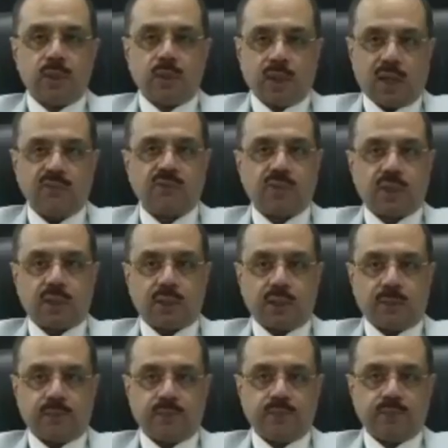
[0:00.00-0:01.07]

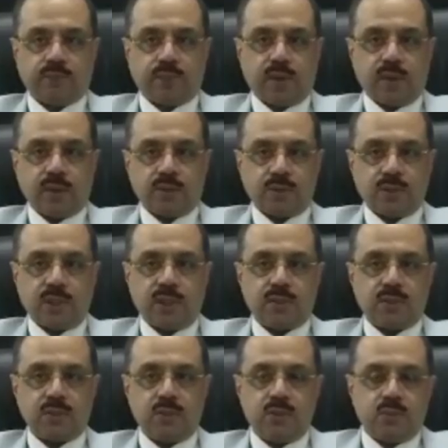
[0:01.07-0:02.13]
life-threatening. So there
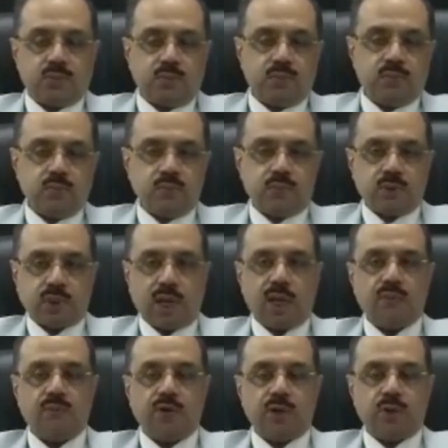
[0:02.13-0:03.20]
is no
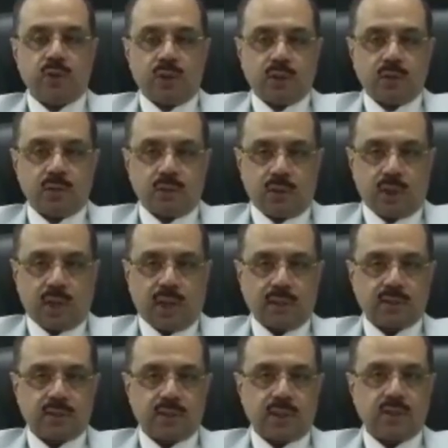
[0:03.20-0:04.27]
time where you are
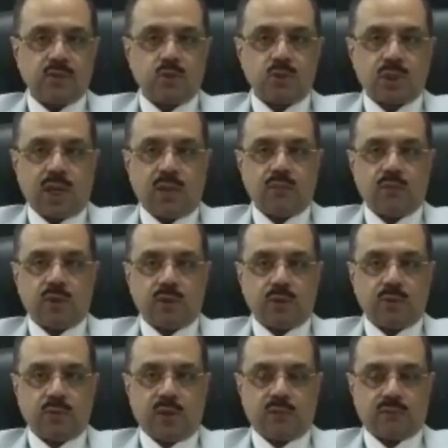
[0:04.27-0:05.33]
relaxed, there is no time where
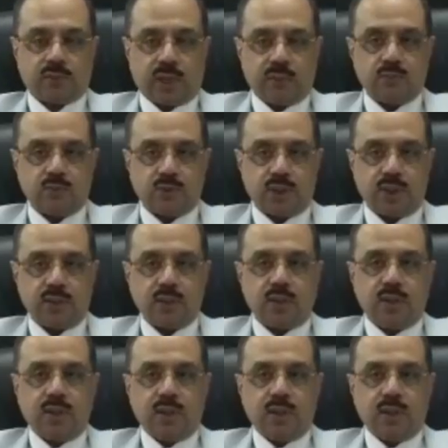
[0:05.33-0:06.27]
you have time to think.